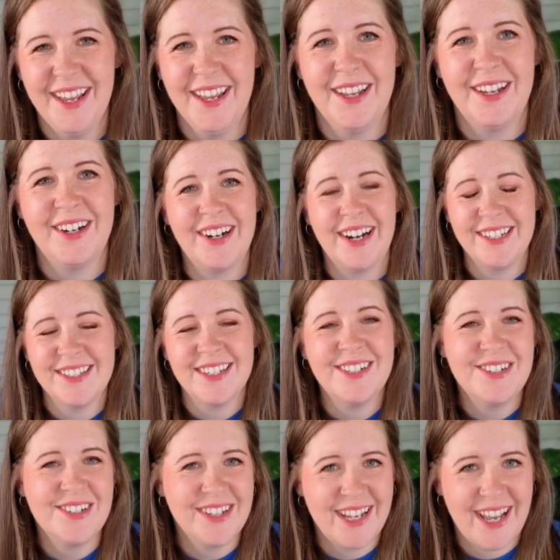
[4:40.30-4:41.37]
You're
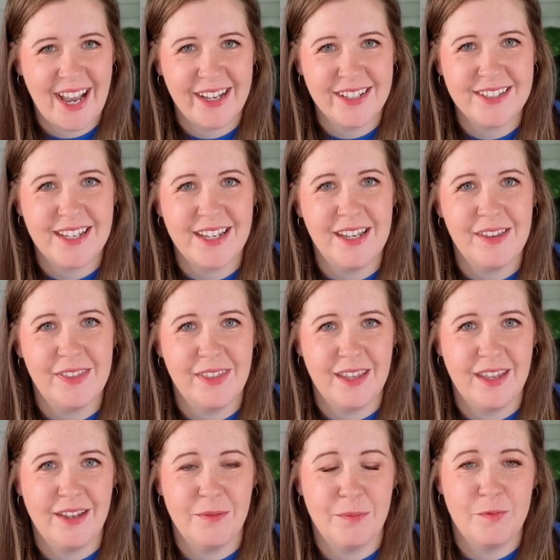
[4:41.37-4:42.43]
essentially asking
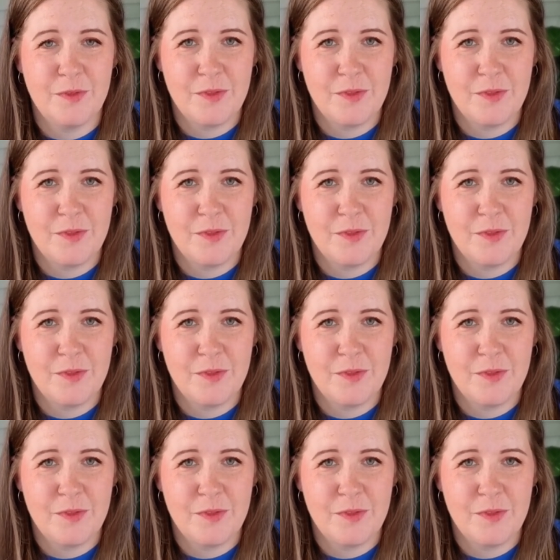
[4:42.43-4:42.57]
the